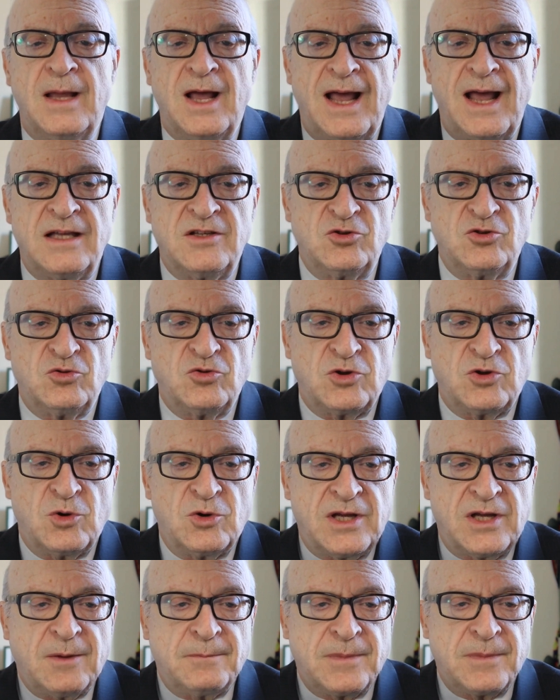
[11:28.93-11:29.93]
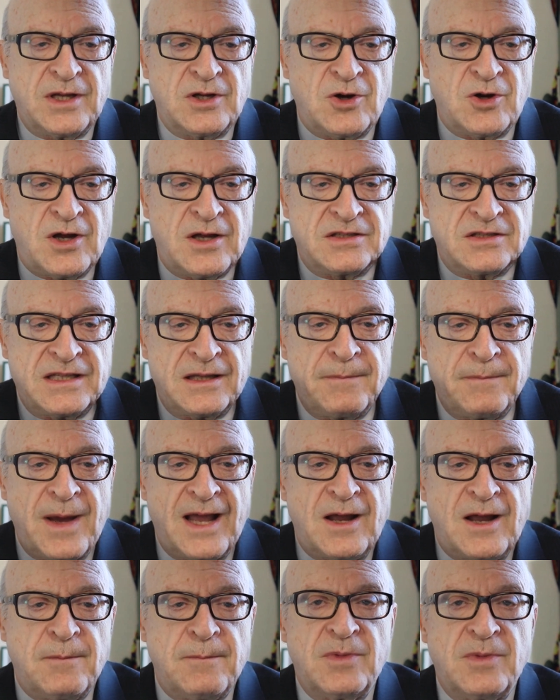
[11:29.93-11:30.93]
I do roller because, in
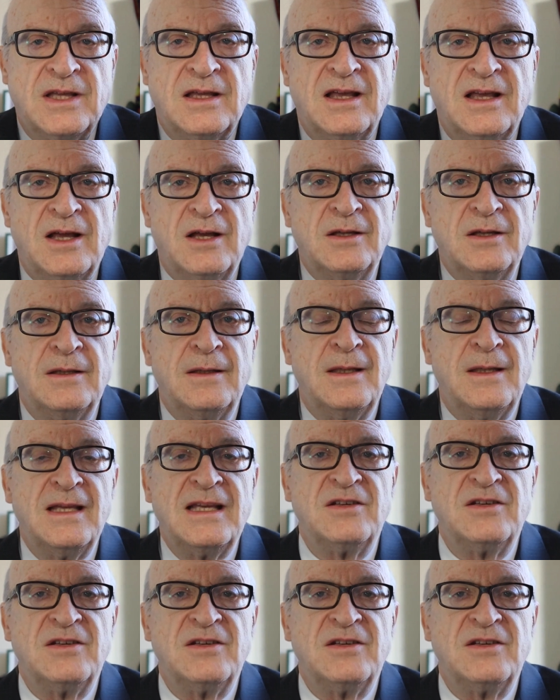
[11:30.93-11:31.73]
my opinion,